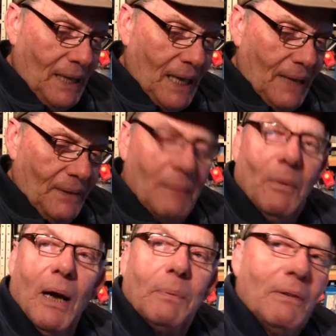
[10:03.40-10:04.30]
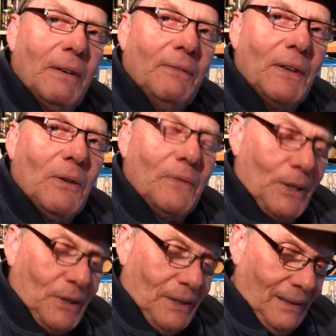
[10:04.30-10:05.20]
David in my peripheral
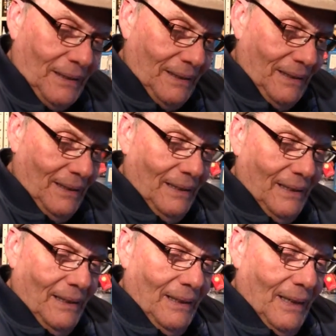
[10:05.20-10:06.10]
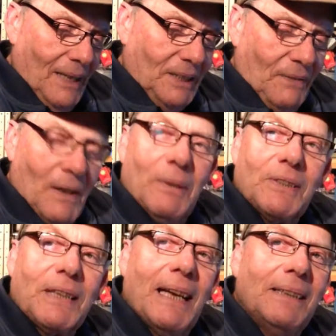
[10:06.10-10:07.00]
vision, as if he was
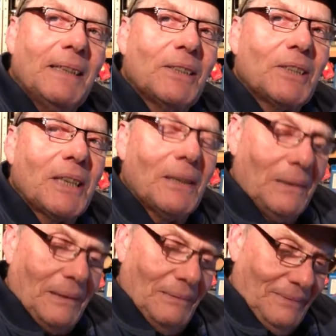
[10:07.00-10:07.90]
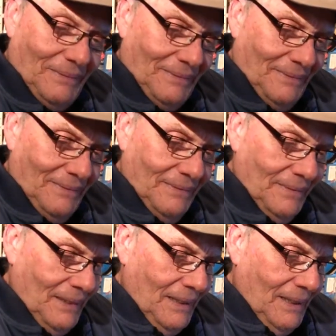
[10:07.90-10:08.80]
standing still.
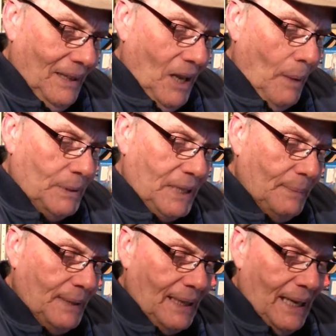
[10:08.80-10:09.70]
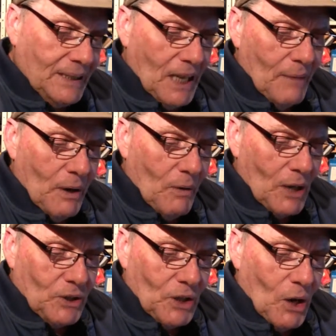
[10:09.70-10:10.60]
I've attempted to glance over my
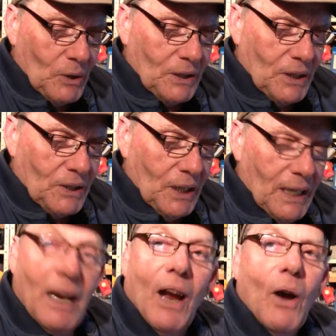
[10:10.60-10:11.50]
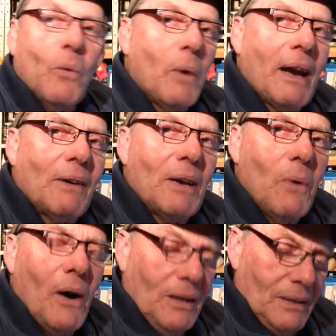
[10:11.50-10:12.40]
right shoulder to see where he
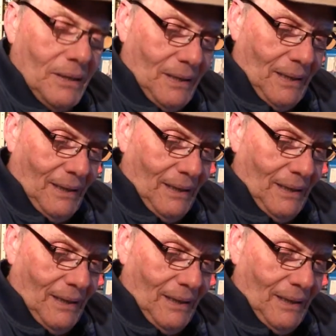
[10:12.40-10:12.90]
was,